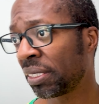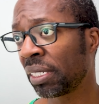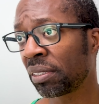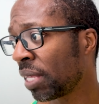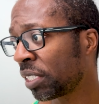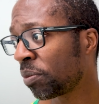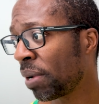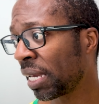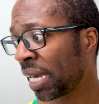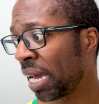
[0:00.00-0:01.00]
thing. That's
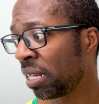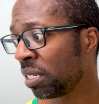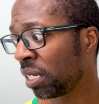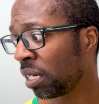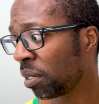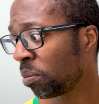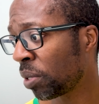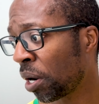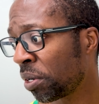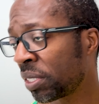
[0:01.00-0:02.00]
my calendar
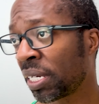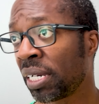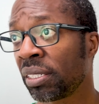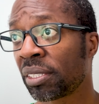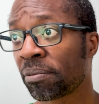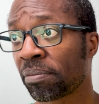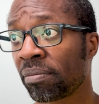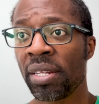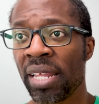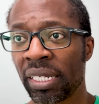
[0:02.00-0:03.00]
prioritized.
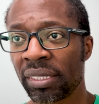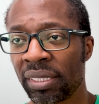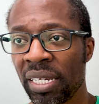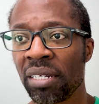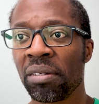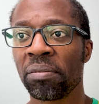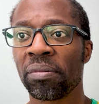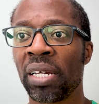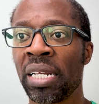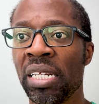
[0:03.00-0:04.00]
The next thing
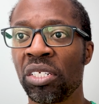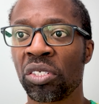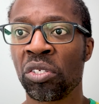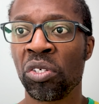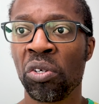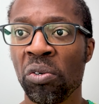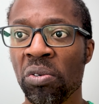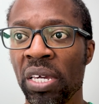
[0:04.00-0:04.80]
I need to do